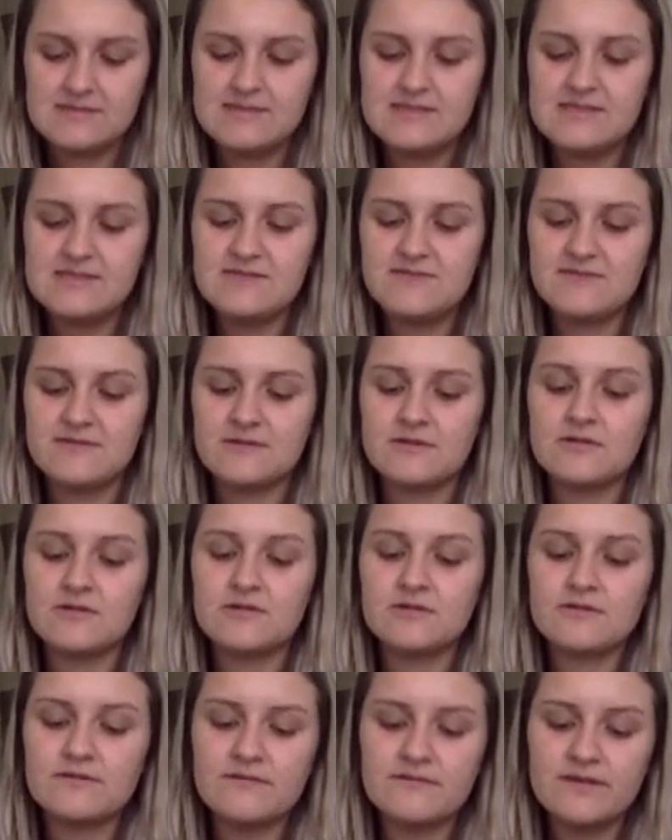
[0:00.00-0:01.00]
Difficult,
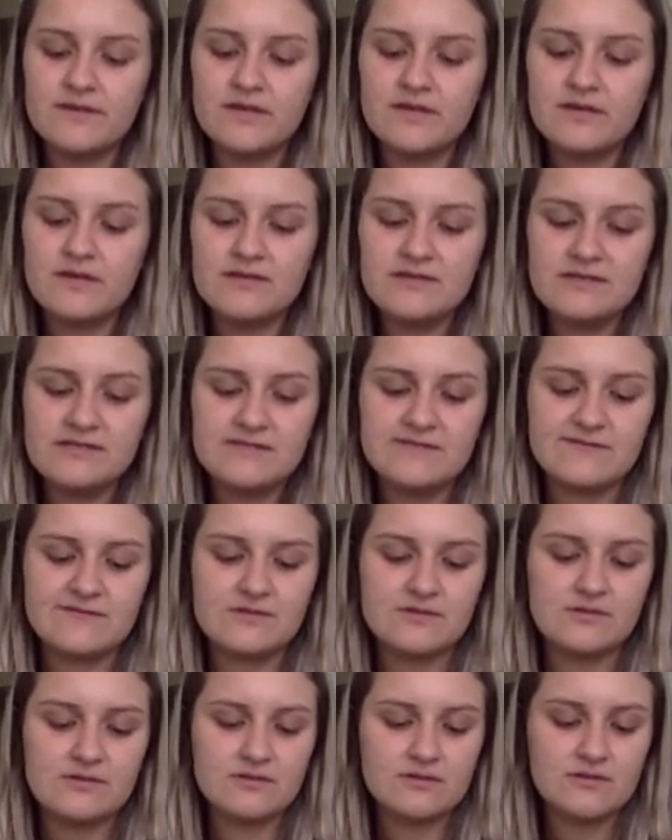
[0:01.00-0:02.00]
very
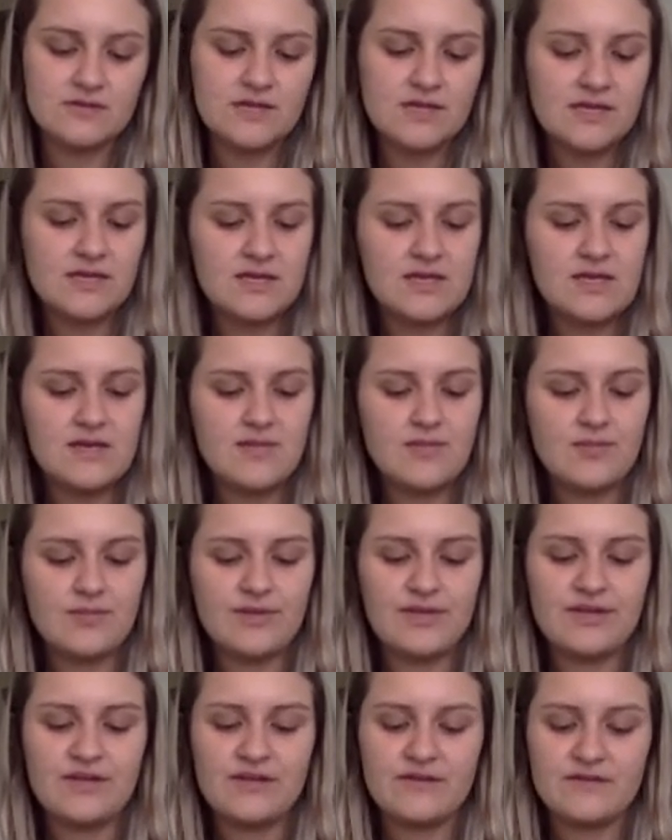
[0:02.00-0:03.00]
difficult.
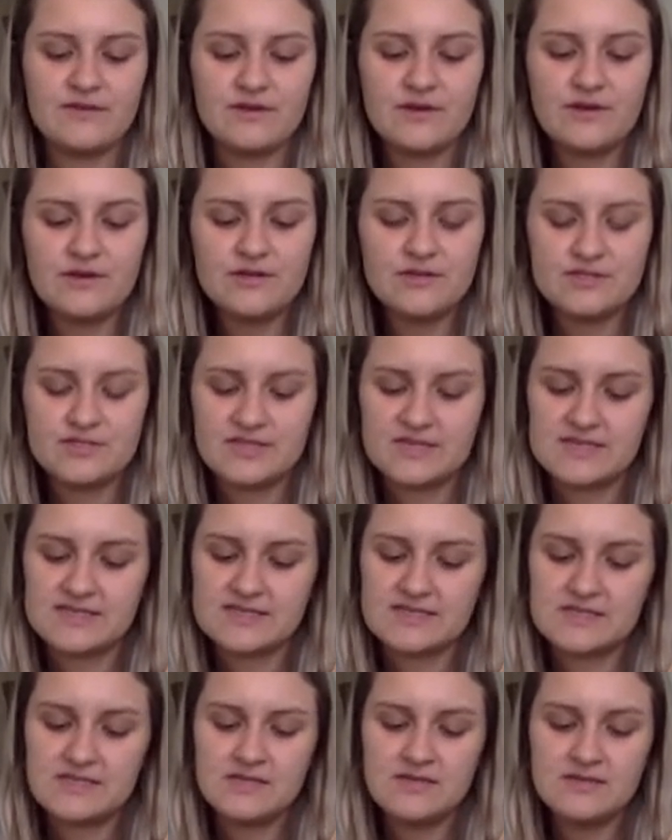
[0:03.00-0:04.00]
Plenty of courage, I
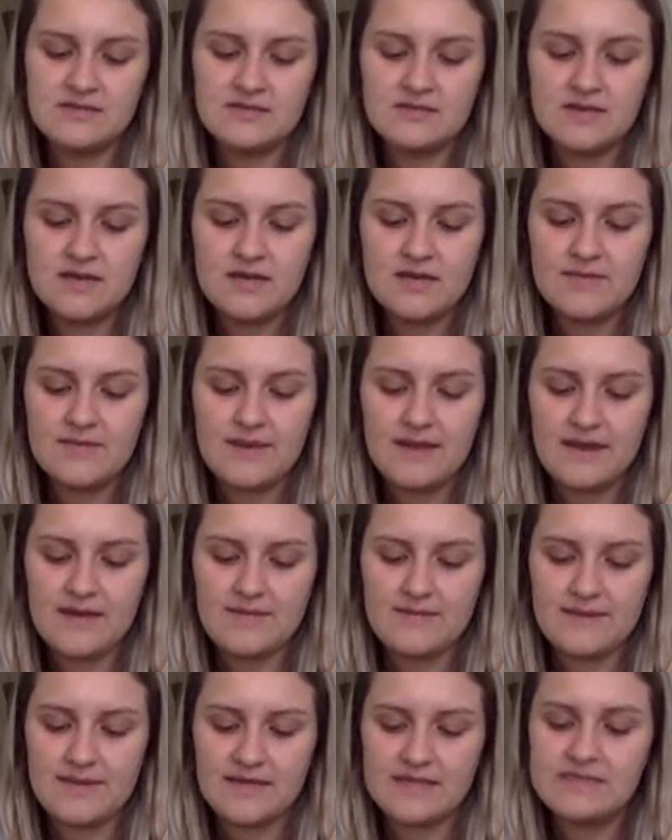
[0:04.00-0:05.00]
see. Not a bad
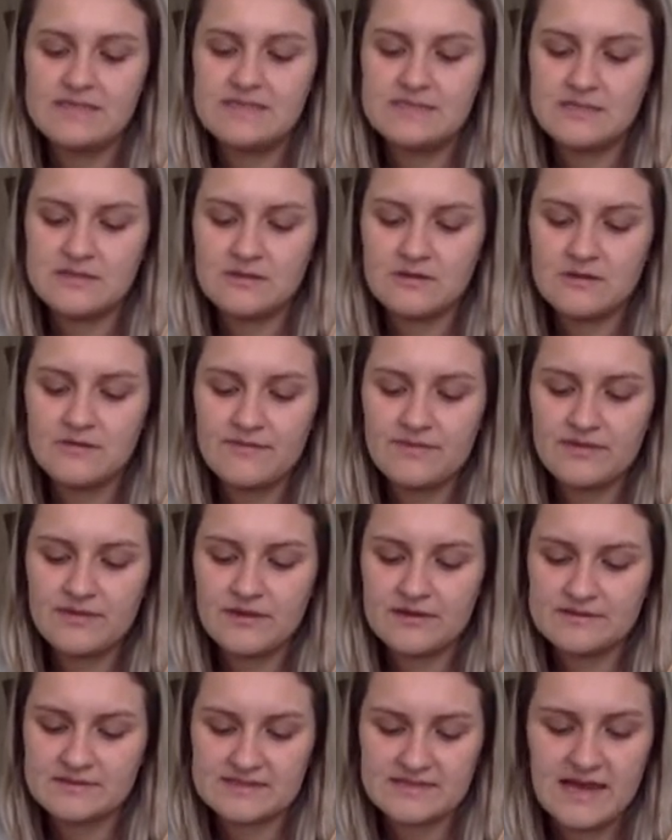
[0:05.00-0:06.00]
mind, either.
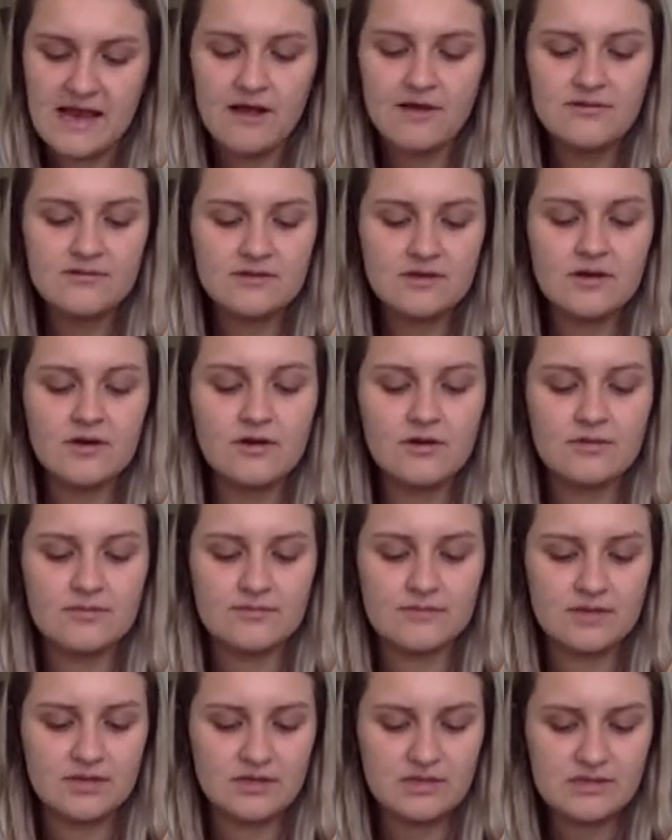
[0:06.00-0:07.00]
There's talent. Oh,
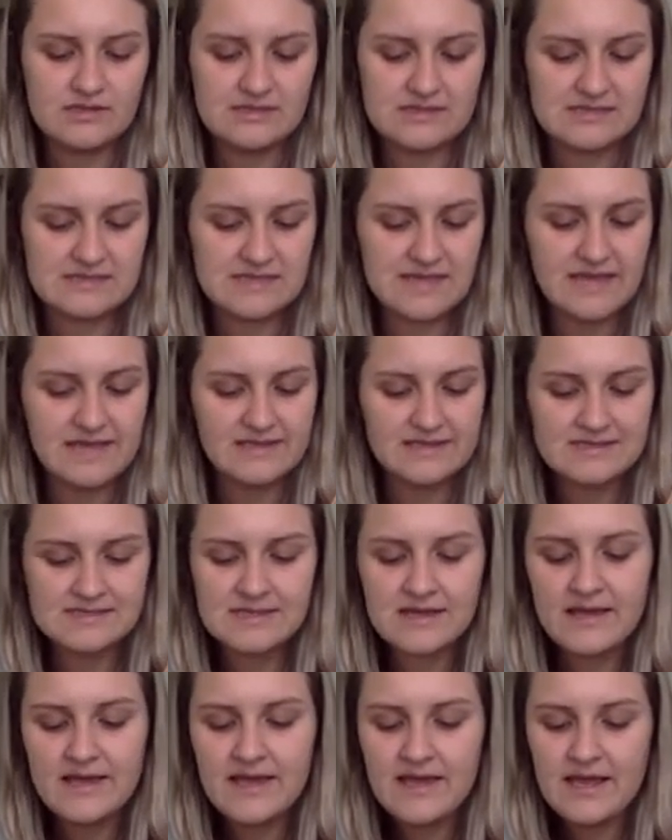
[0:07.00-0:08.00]
my goodness, yes.
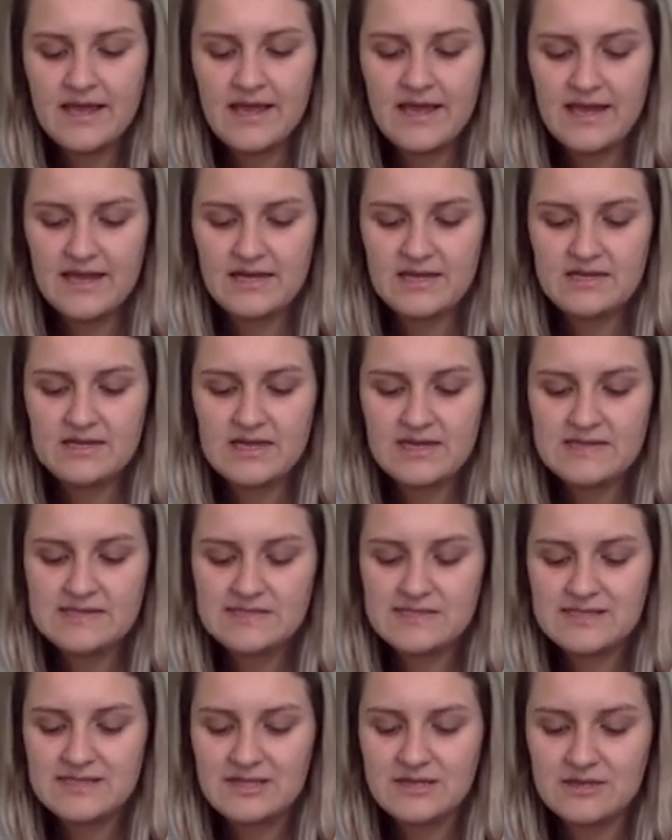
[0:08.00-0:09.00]
And a
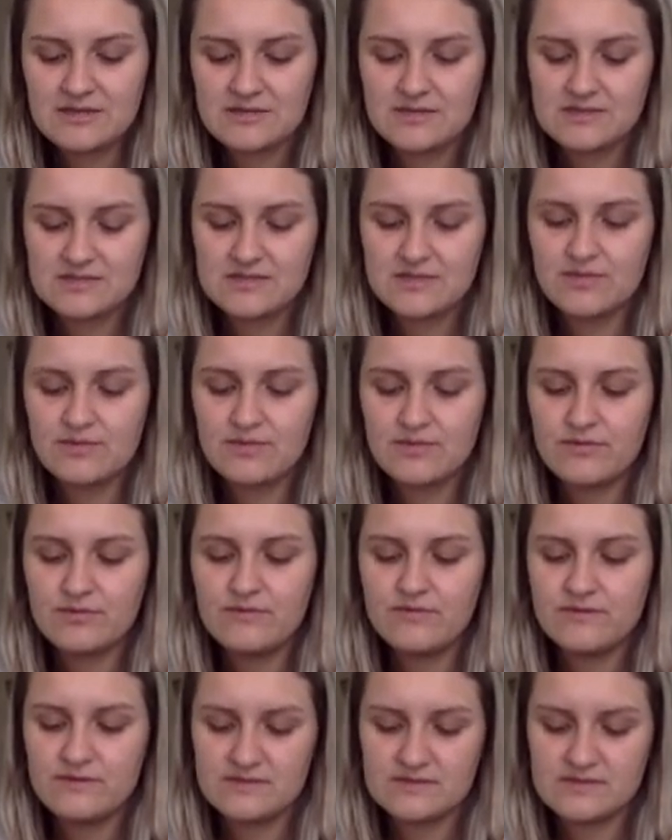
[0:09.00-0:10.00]
nice thirst to
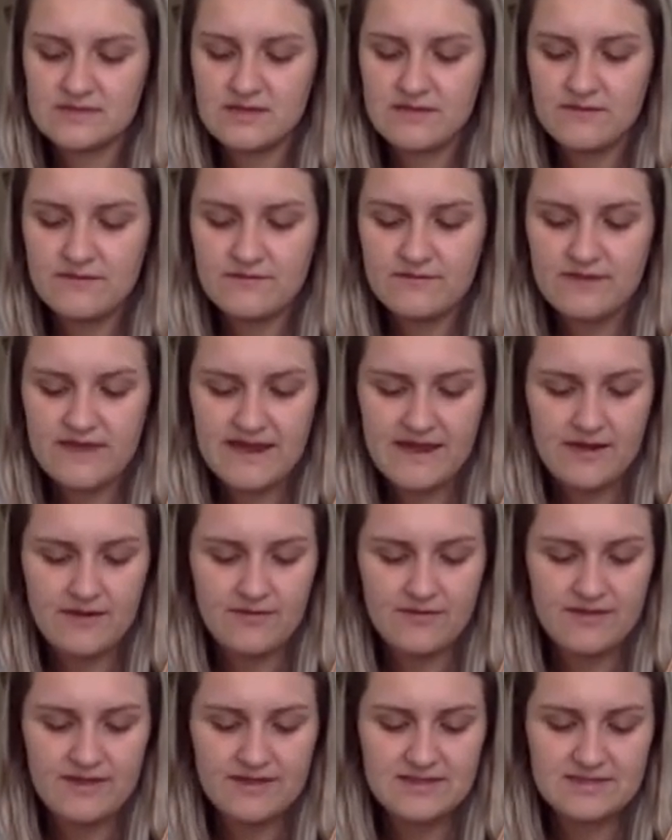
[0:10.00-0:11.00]
prove yourself. Now,
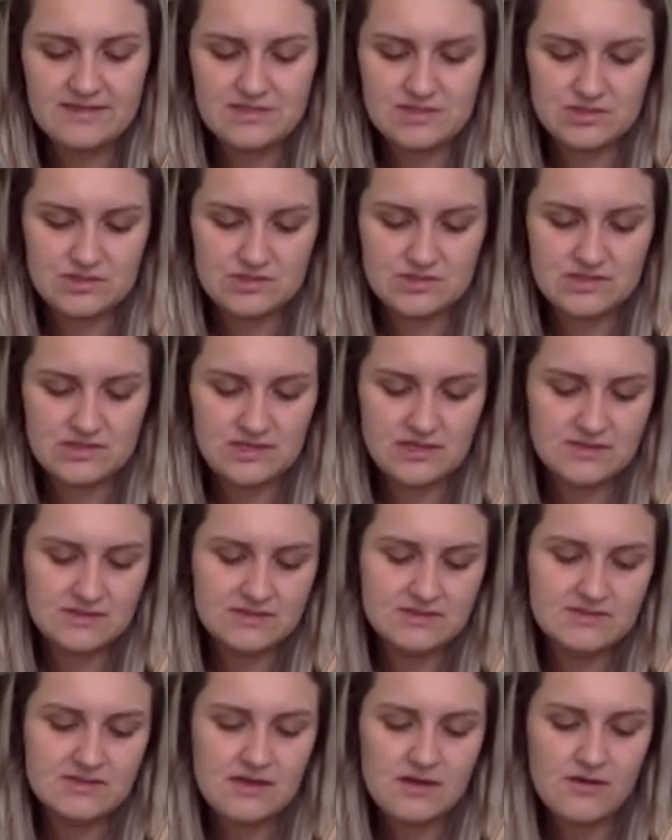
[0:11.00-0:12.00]
that's interesting.
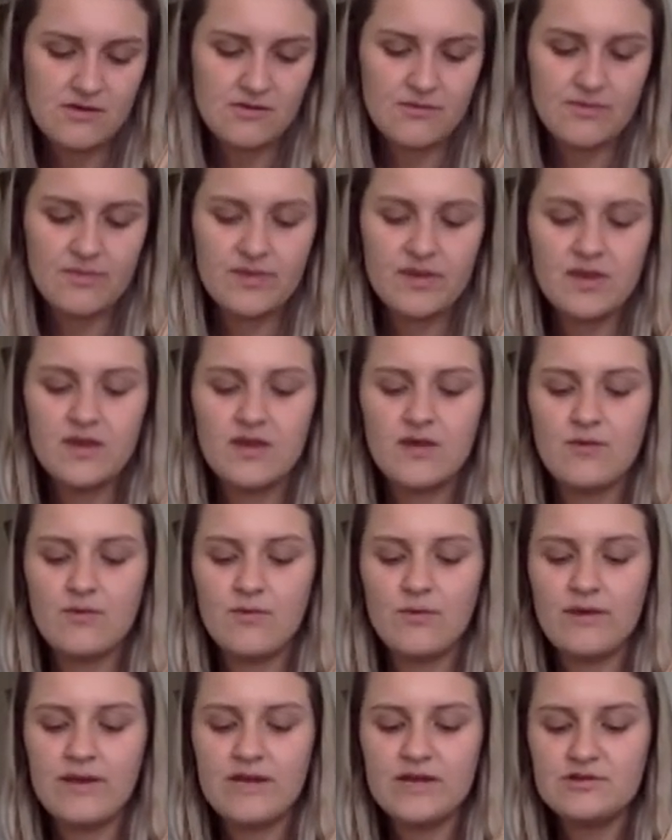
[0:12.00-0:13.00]
So,
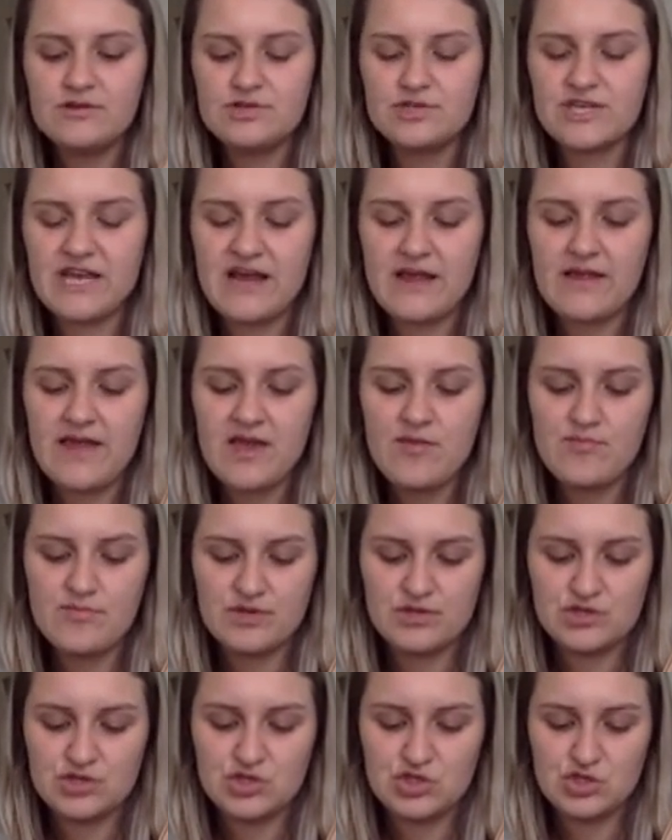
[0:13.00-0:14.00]
where shall I
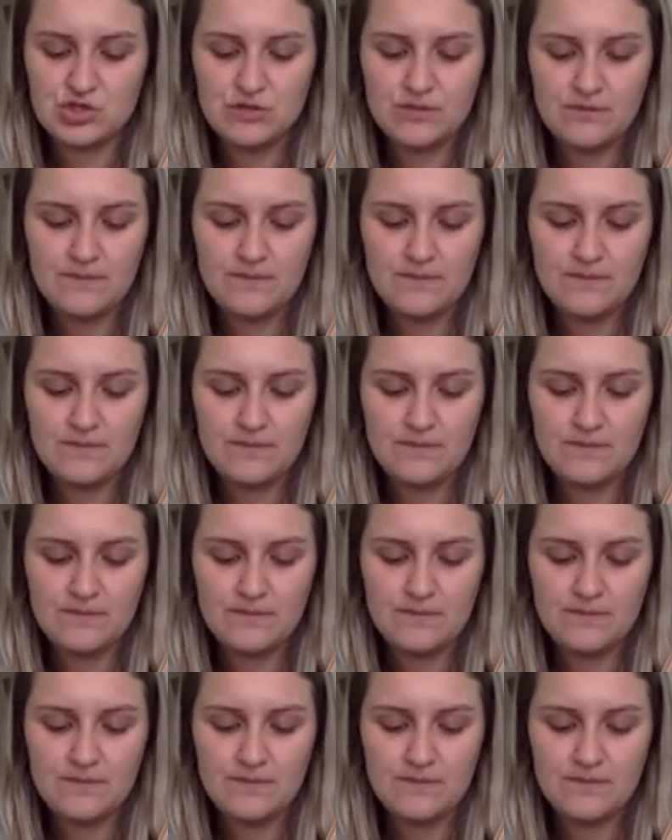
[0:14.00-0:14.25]
put you?